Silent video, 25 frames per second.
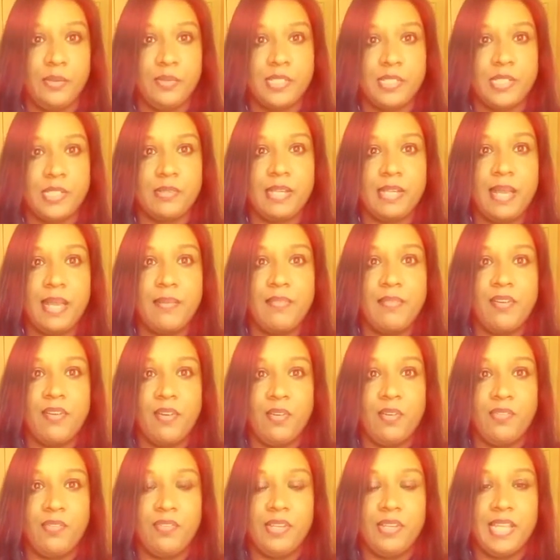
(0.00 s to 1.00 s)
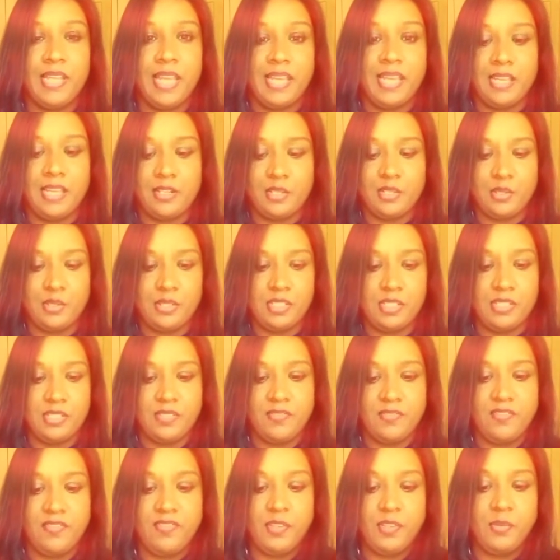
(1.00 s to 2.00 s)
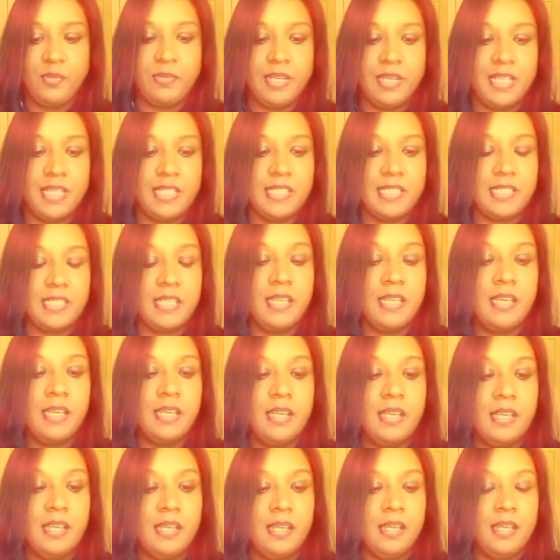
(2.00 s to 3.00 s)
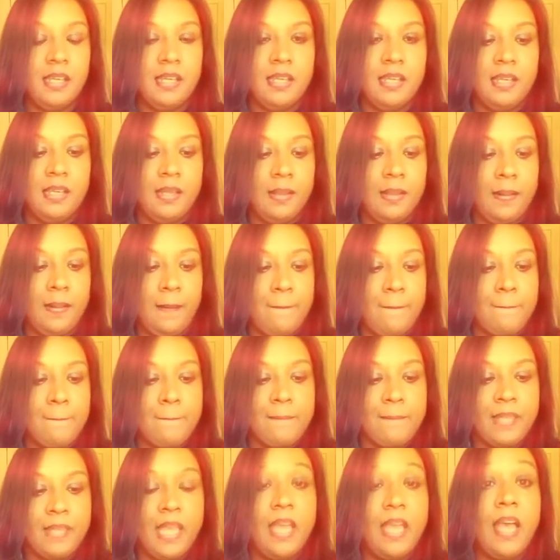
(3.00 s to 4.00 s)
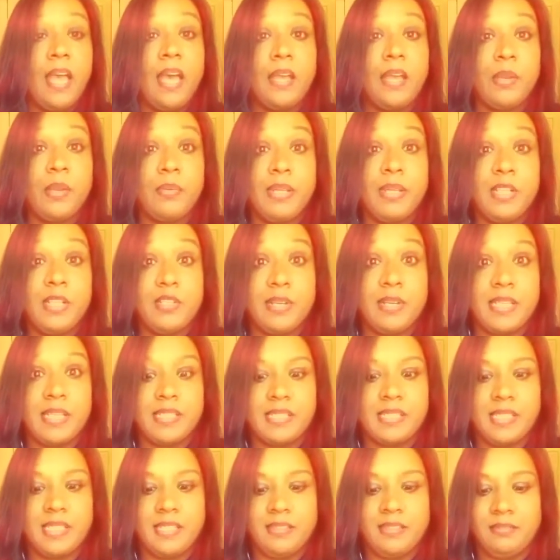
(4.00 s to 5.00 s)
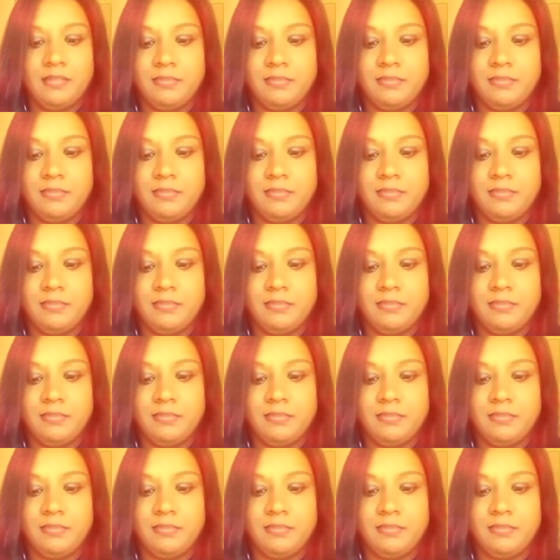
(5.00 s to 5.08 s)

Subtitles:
So now hopefully I can do this in a few minutes. How do we dress it?